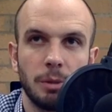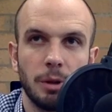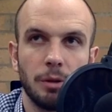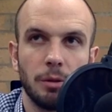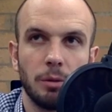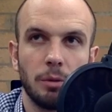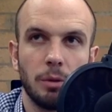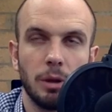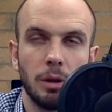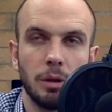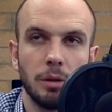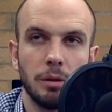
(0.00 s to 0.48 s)
other
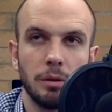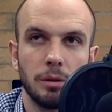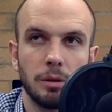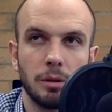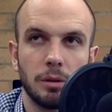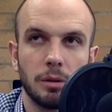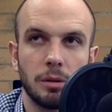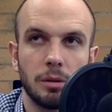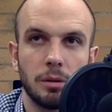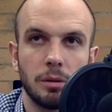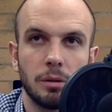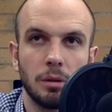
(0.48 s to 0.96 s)

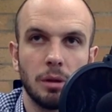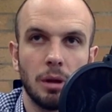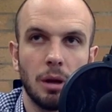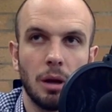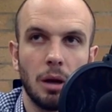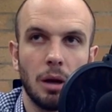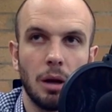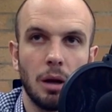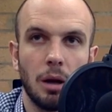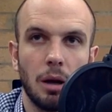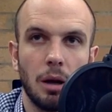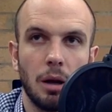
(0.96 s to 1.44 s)
ones?
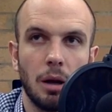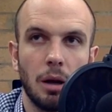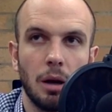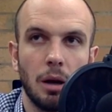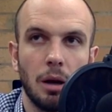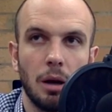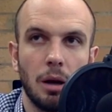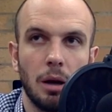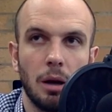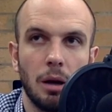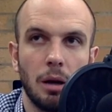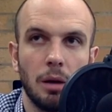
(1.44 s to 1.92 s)

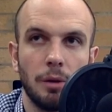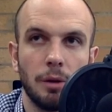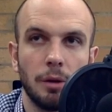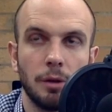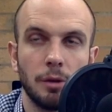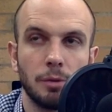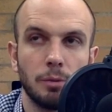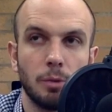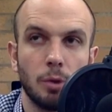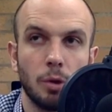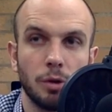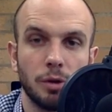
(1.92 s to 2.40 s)
There's
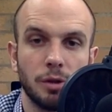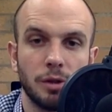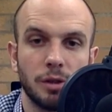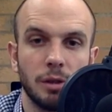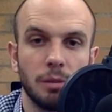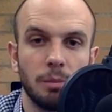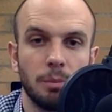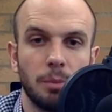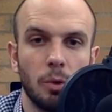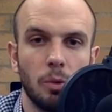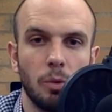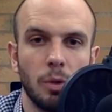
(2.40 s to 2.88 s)
more
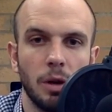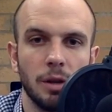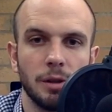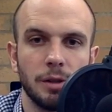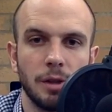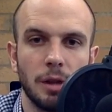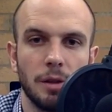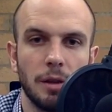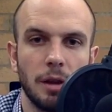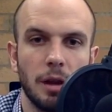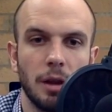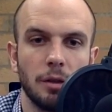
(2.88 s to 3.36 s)
simple ones
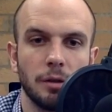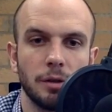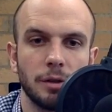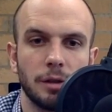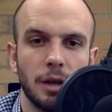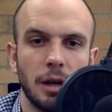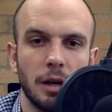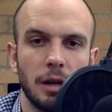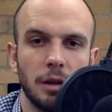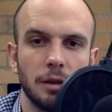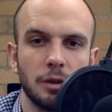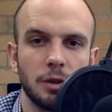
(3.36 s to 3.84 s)
on the other
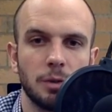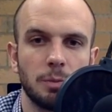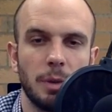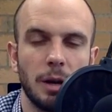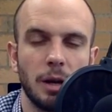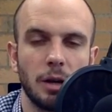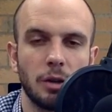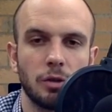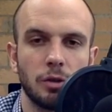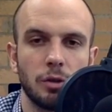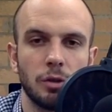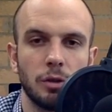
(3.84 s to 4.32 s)
side of the
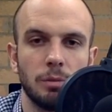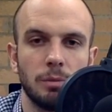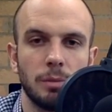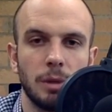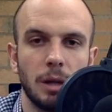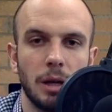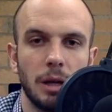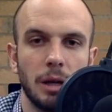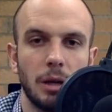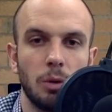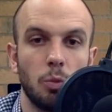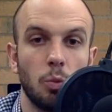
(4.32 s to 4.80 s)
spectrum,
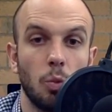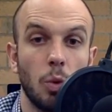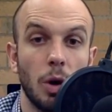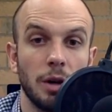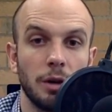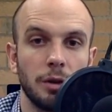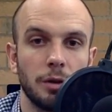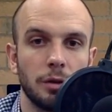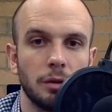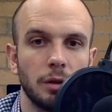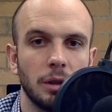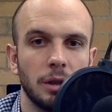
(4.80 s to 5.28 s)
like
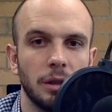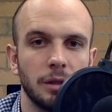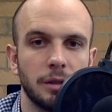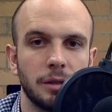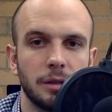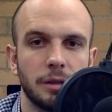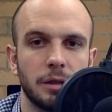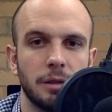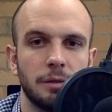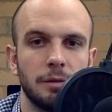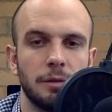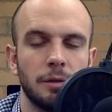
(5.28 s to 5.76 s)

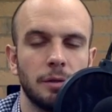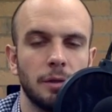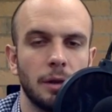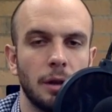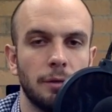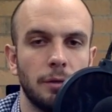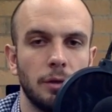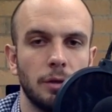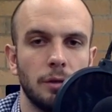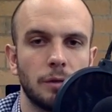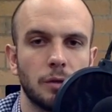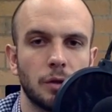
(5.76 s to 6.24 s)
Wunderlist.
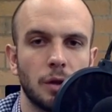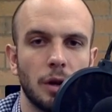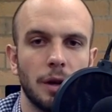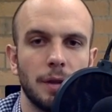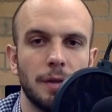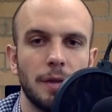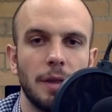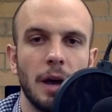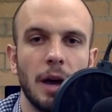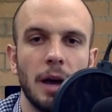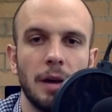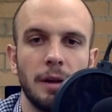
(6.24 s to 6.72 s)
If you've tried
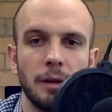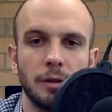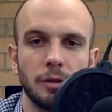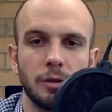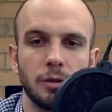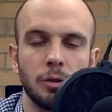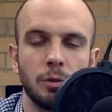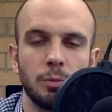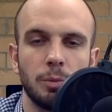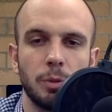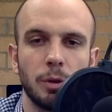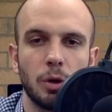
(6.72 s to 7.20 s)
that, it's
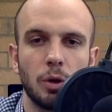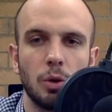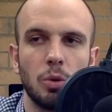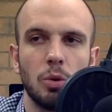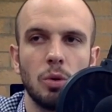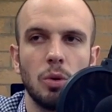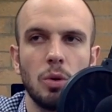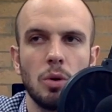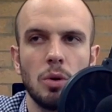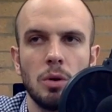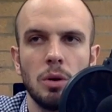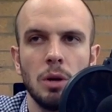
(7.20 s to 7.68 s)
super
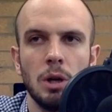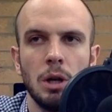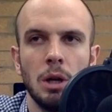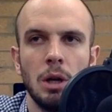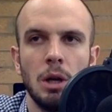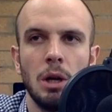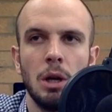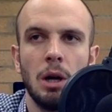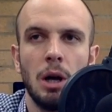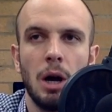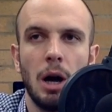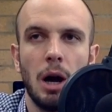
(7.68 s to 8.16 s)
cool.
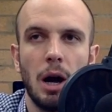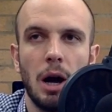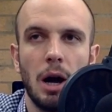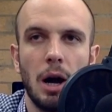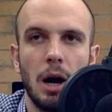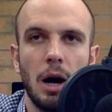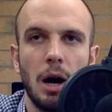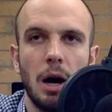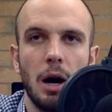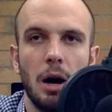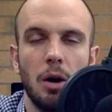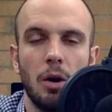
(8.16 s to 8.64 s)

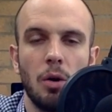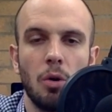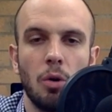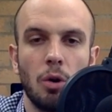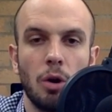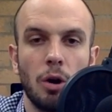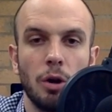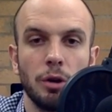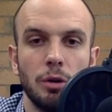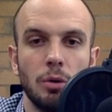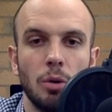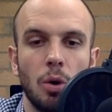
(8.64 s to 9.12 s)
Or
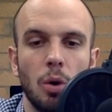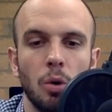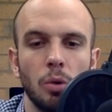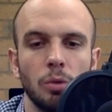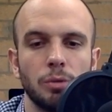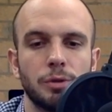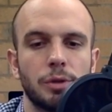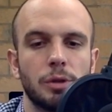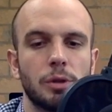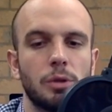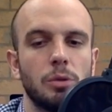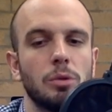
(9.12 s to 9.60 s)
are you
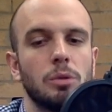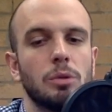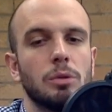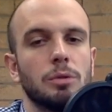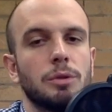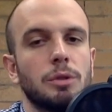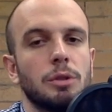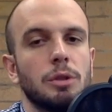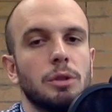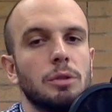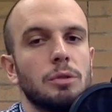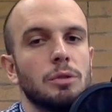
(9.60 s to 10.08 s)
old school?
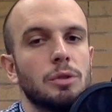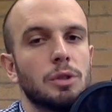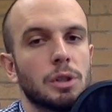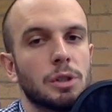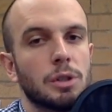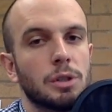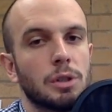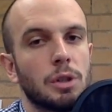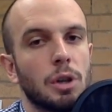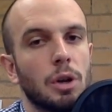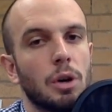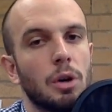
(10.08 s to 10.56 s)
Do you
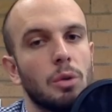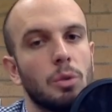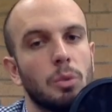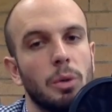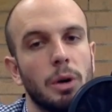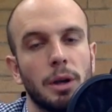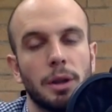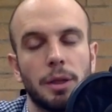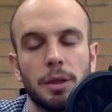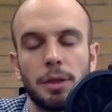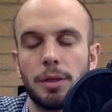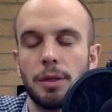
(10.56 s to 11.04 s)
just go
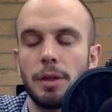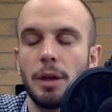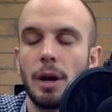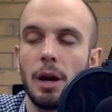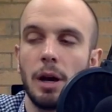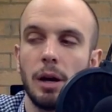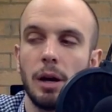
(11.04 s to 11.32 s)
with